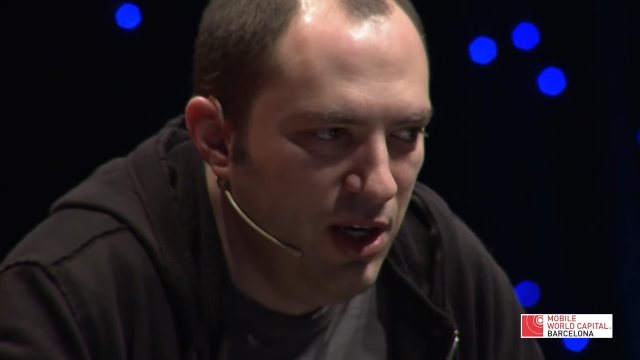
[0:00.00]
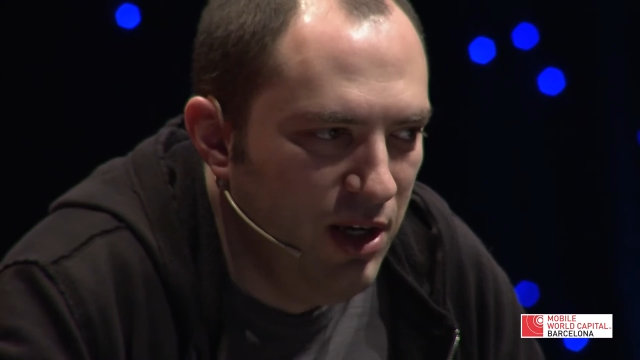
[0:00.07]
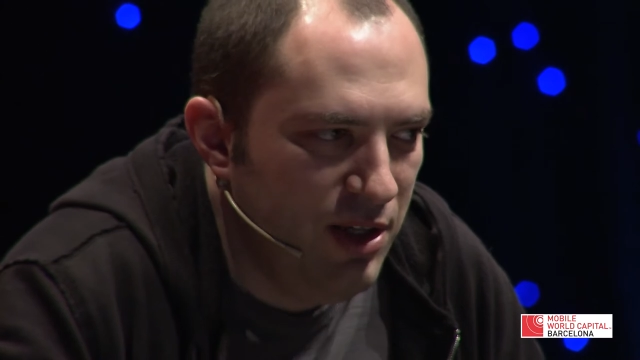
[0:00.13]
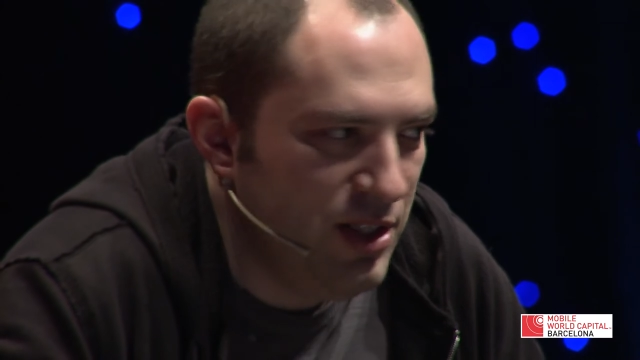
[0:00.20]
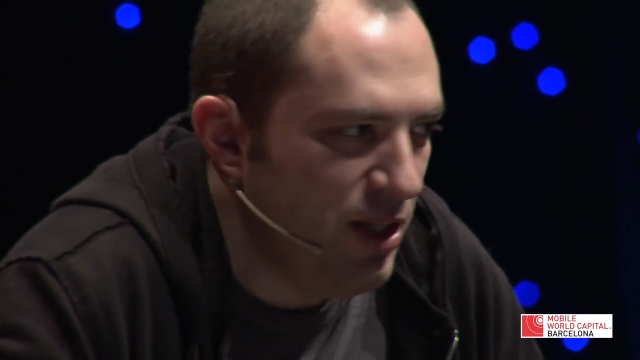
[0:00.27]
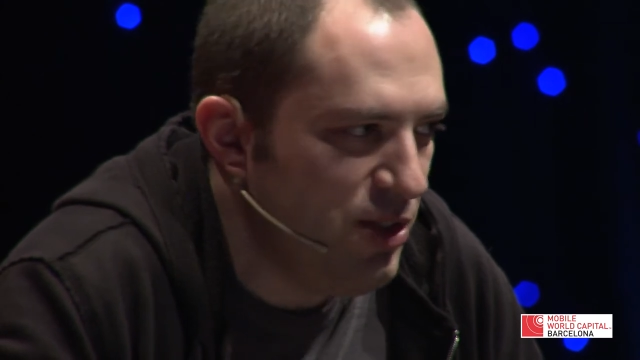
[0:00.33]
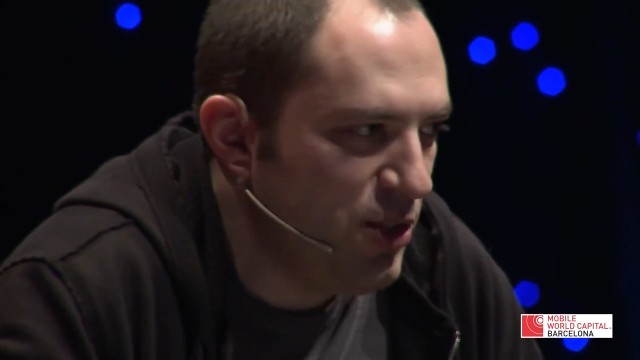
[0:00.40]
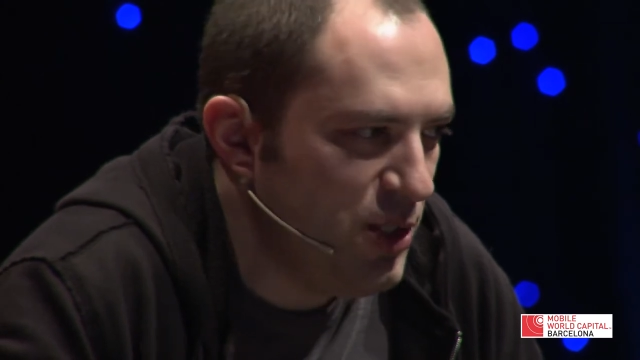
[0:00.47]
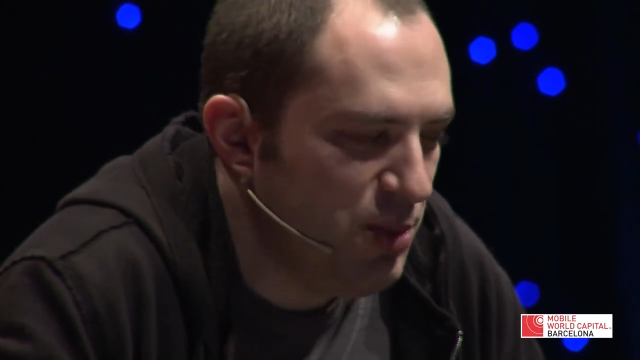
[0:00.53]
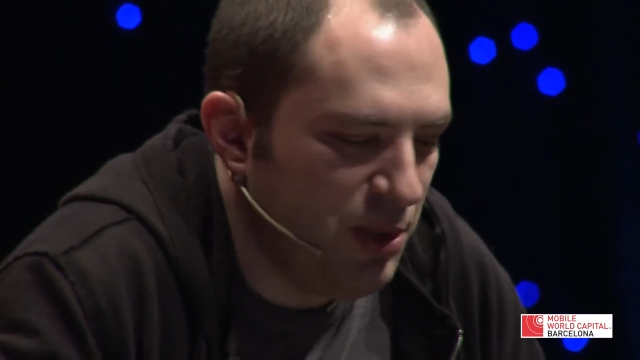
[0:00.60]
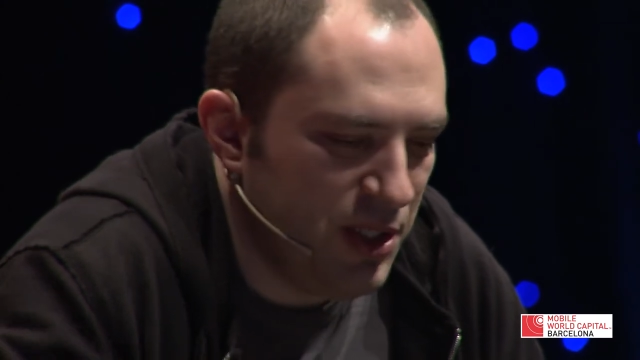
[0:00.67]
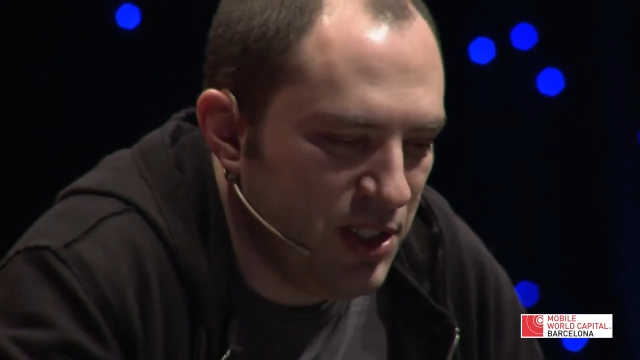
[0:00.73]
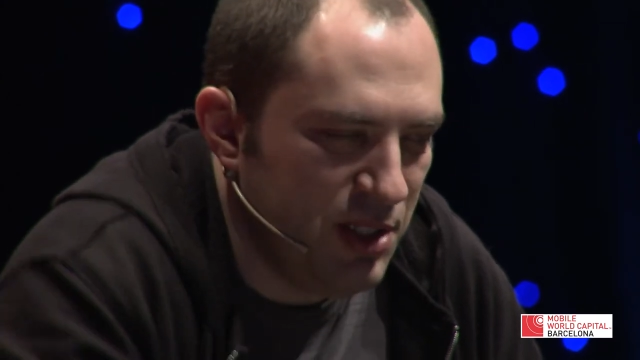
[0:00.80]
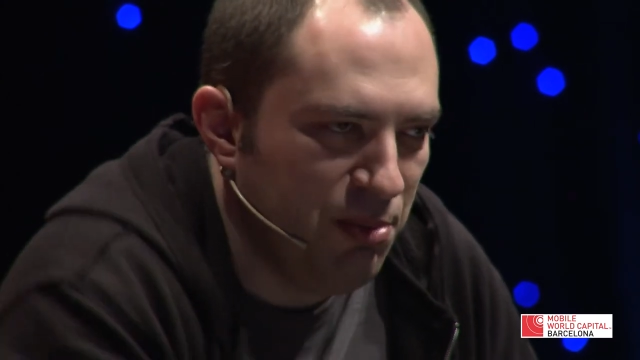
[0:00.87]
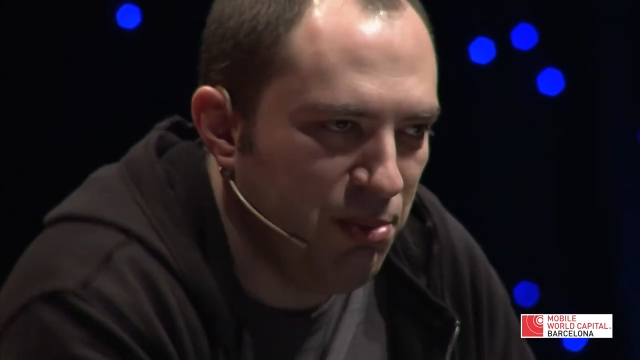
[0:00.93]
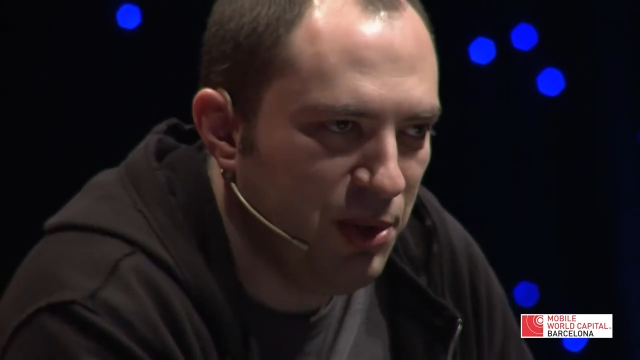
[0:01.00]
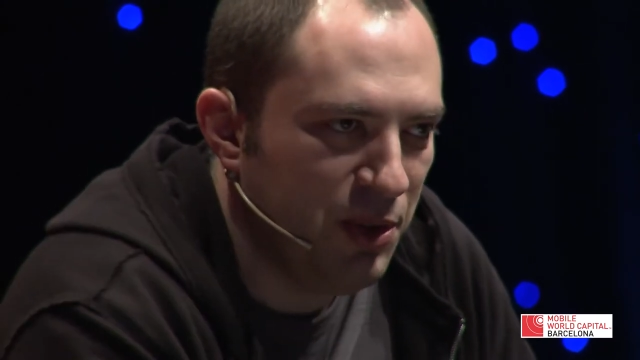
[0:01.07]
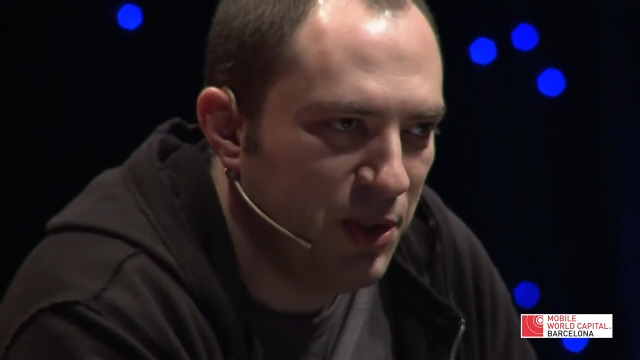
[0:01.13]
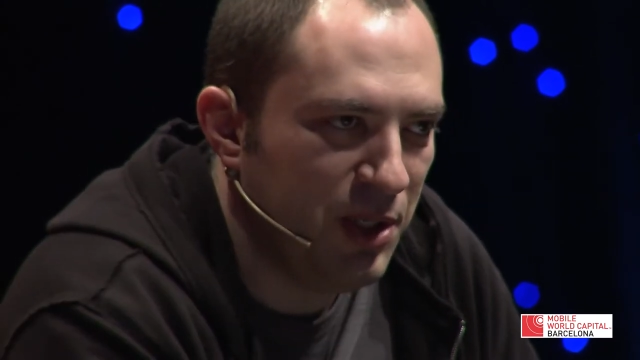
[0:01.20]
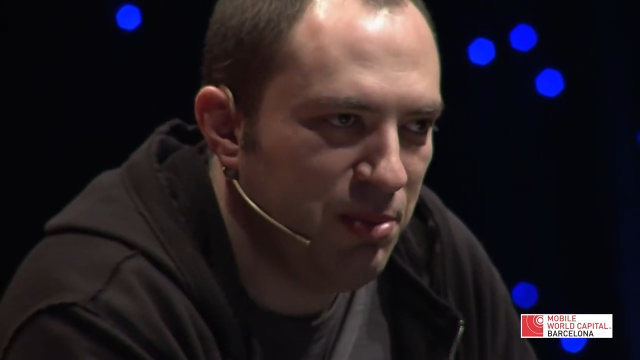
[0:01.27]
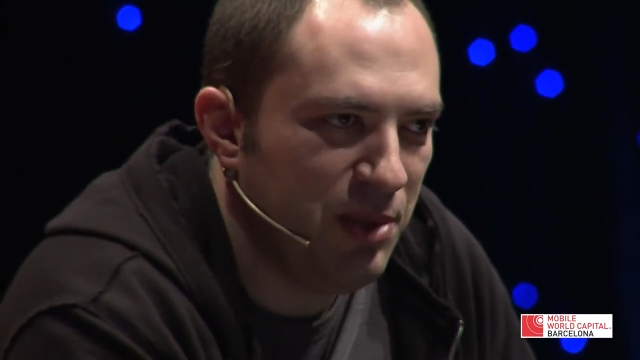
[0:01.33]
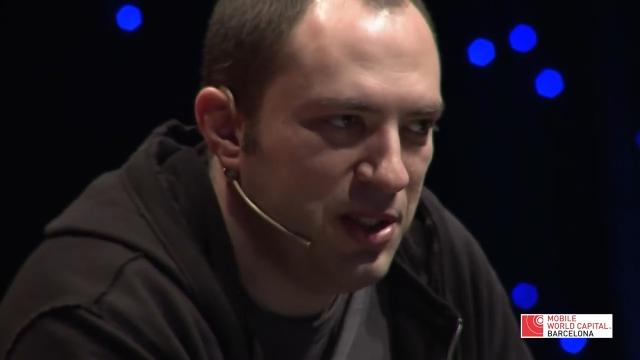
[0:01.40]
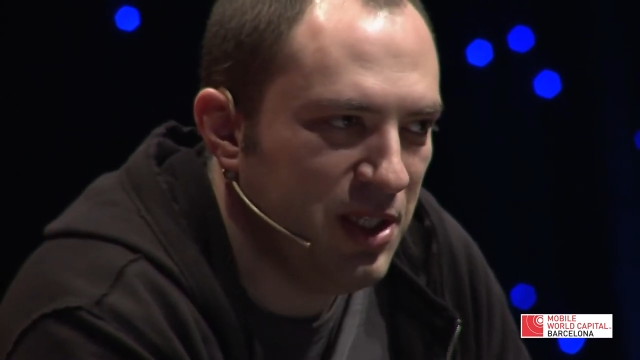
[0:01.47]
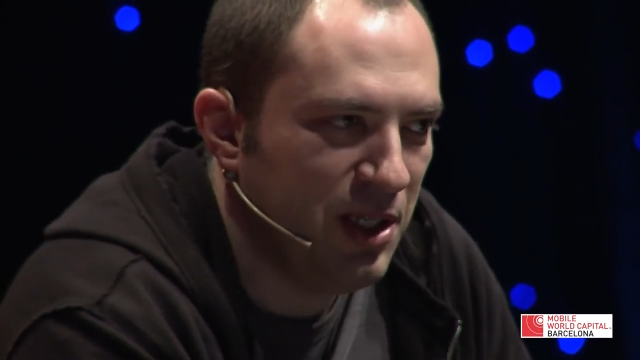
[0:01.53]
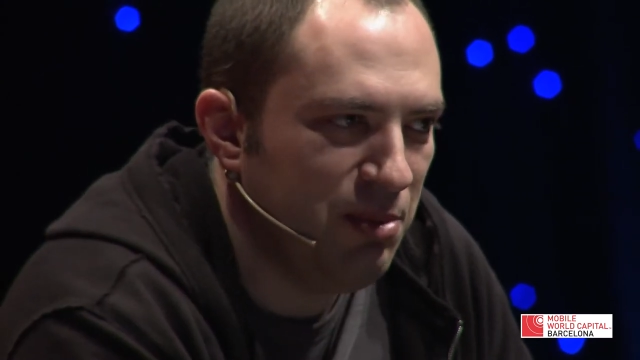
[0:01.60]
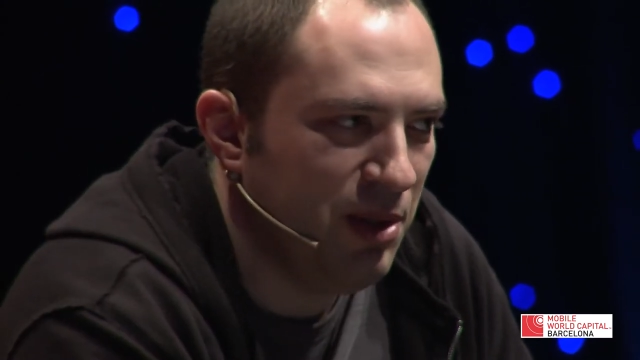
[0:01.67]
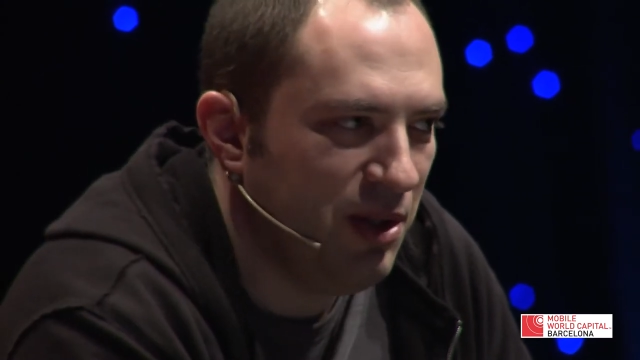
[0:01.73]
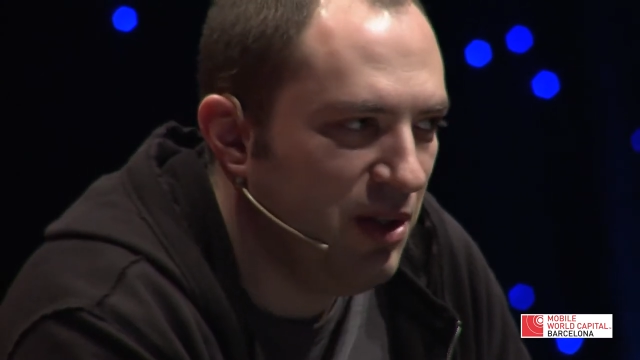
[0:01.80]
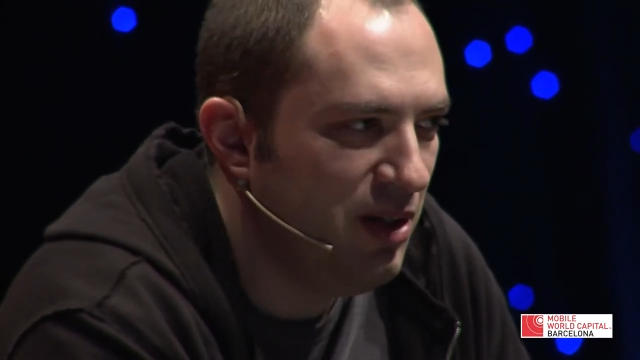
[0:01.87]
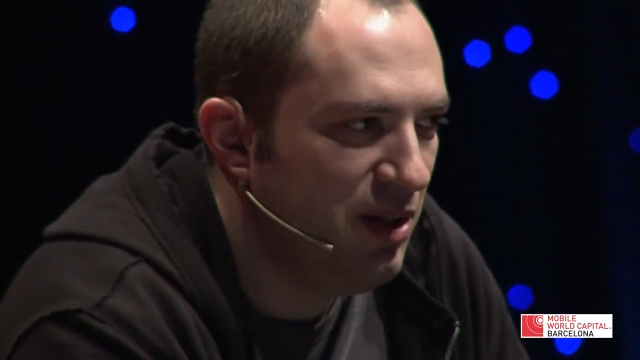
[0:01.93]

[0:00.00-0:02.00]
The answer is pretty simple. Look at my table.